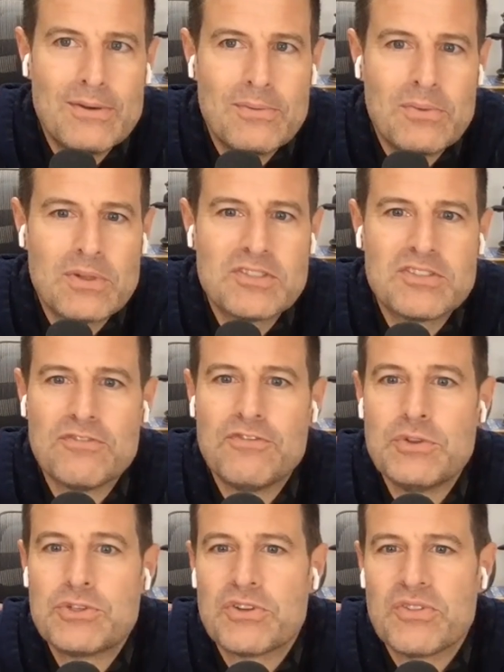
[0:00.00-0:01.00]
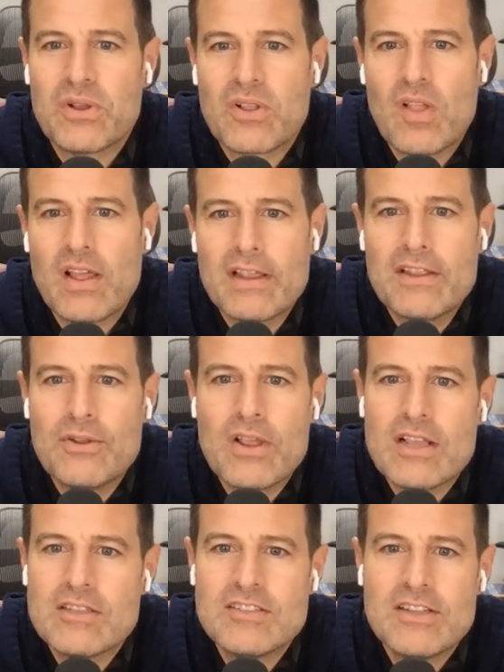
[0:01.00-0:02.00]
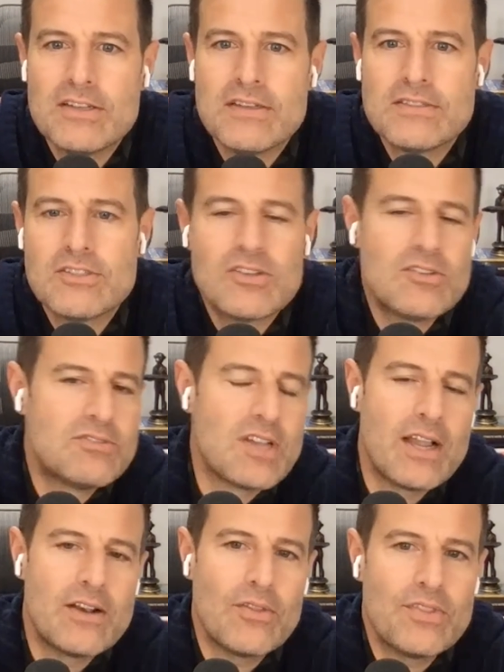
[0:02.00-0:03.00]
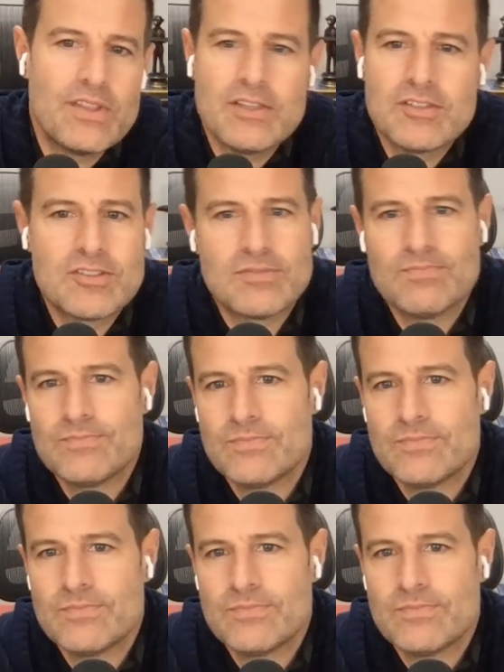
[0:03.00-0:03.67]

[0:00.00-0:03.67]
What's the future look like? You guys didn't title this